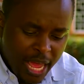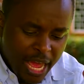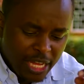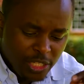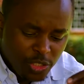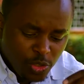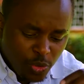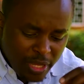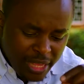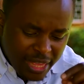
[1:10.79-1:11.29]

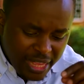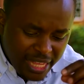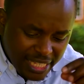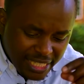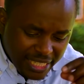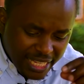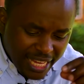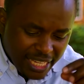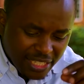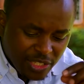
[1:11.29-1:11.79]
And so in
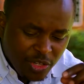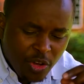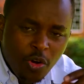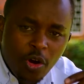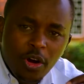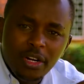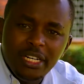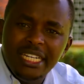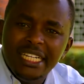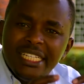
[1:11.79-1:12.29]
this case,
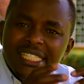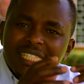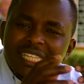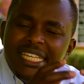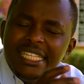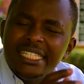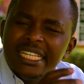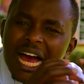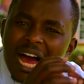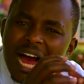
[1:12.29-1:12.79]
God
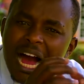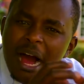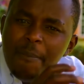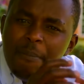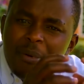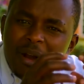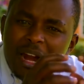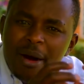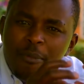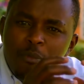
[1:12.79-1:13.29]
sees
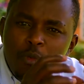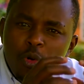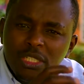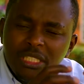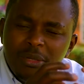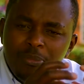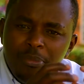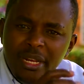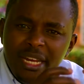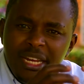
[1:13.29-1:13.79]
Abraham
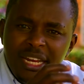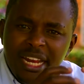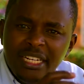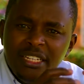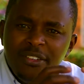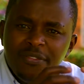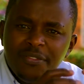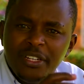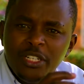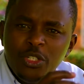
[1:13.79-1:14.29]
worshiping in a
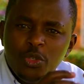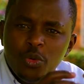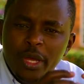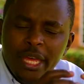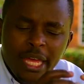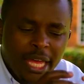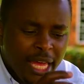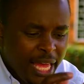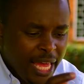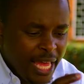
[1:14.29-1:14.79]
different
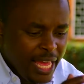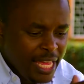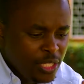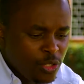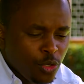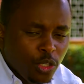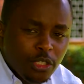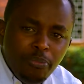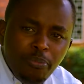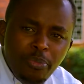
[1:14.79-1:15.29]
way. He's
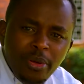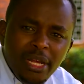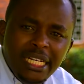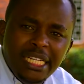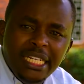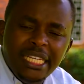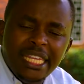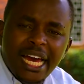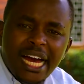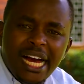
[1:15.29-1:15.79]
not
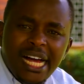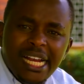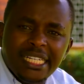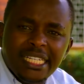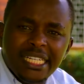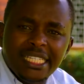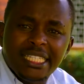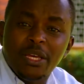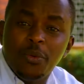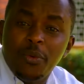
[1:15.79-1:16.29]
building the
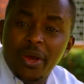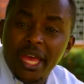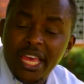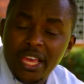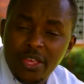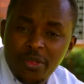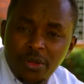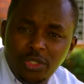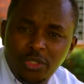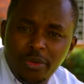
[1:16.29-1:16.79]
altars the way
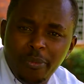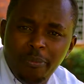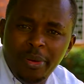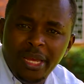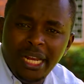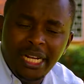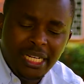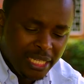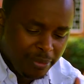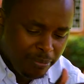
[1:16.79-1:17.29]
he used to
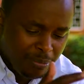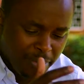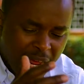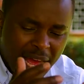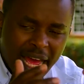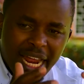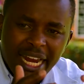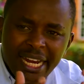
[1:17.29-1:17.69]
build them.